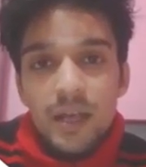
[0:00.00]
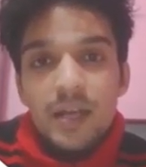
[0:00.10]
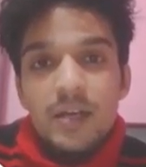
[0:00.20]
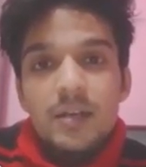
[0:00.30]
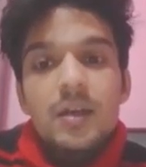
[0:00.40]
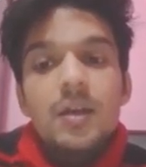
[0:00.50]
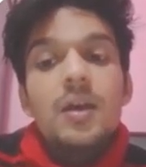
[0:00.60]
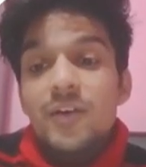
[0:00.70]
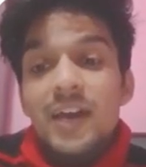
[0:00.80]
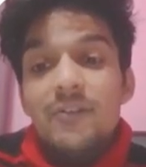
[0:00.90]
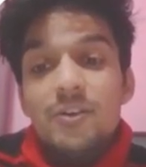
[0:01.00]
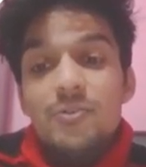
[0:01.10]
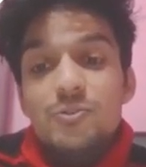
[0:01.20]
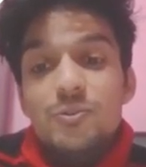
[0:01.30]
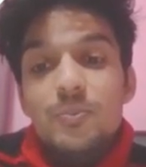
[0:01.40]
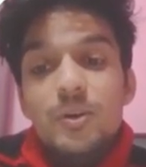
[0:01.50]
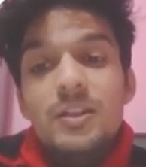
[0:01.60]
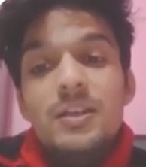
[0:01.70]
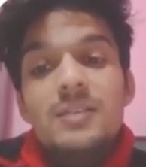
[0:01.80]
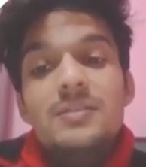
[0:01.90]
right? Why we used to
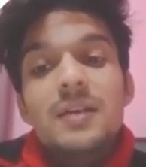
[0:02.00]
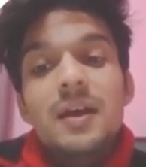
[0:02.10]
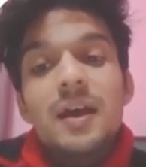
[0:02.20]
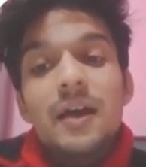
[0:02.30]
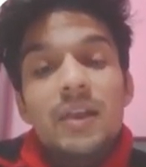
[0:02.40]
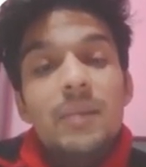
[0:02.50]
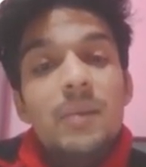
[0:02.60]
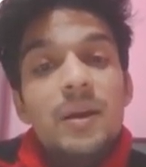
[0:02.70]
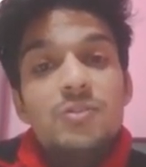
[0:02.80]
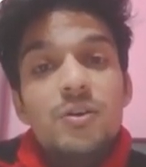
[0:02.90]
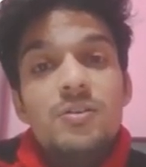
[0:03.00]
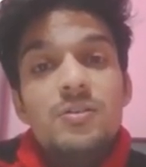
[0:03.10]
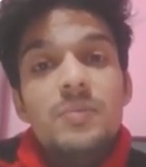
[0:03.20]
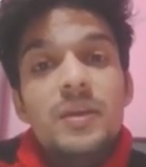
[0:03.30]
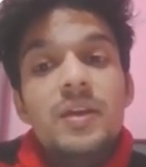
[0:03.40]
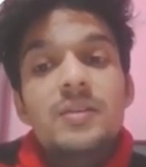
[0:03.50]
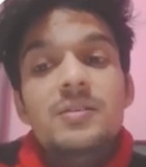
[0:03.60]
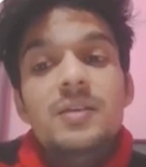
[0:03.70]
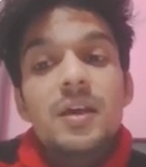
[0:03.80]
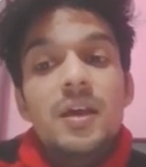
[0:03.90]
put these availability zones?
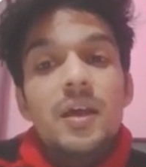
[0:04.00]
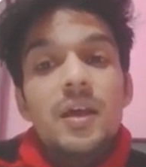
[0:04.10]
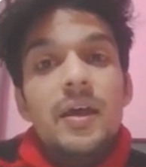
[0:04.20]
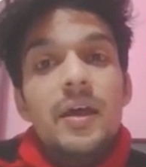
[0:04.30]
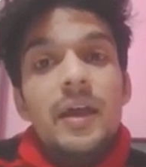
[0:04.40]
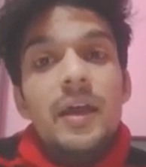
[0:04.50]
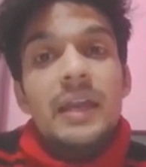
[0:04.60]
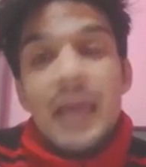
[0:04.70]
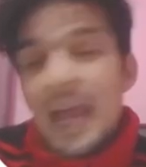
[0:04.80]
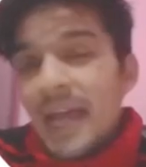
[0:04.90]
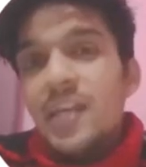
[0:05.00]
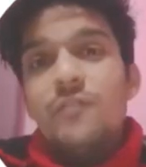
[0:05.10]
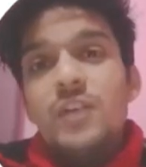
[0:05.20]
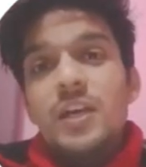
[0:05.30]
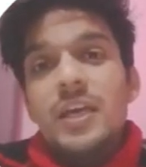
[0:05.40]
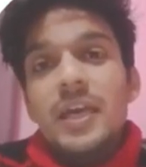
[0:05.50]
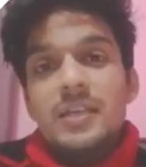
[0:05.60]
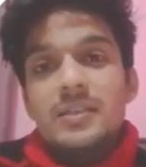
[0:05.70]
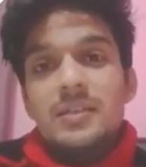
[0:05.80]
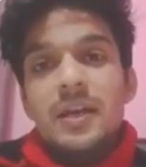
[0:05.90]
Because in any of the
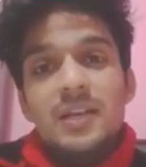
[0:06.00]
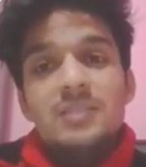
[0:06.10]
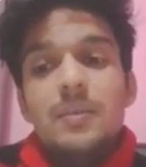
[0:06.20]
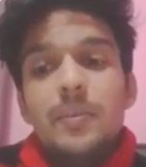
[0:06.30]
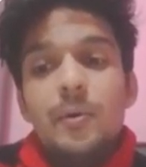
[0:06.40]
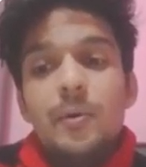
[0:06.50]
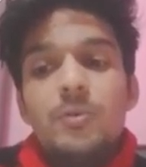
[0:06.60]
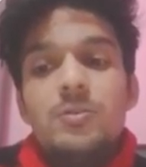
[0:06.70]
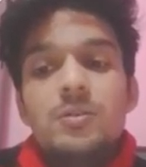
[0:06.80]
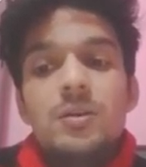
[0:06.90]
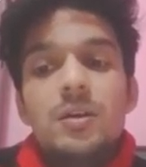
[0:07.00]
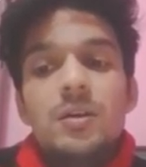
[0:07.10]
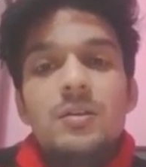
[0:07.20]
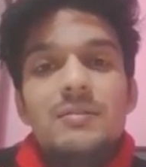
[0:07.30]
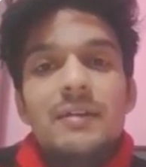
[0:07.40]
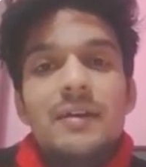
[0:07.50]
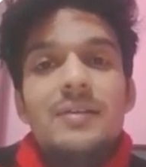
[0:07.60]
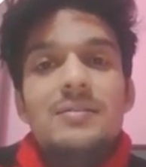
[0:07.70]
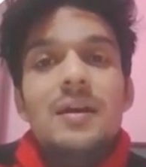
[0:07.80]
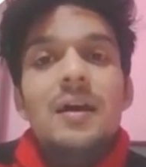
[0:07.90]
case, let us suppose there
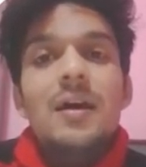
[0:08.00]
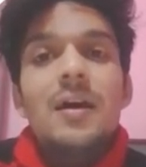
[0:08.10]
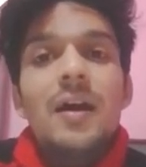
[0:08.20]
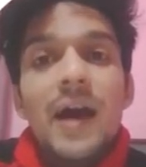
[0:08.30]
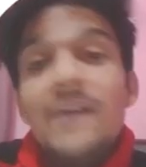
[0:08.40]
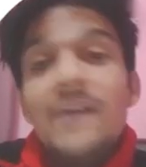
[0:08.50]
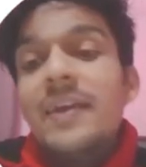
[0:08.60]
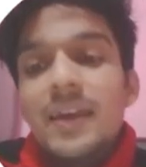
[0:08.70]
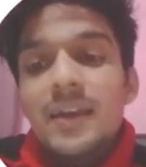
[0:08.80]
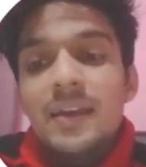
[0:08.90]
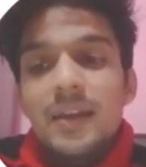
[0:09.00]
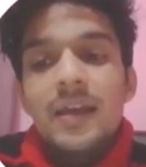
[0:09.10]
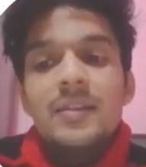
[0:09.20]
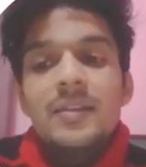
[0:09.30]
is a hurricane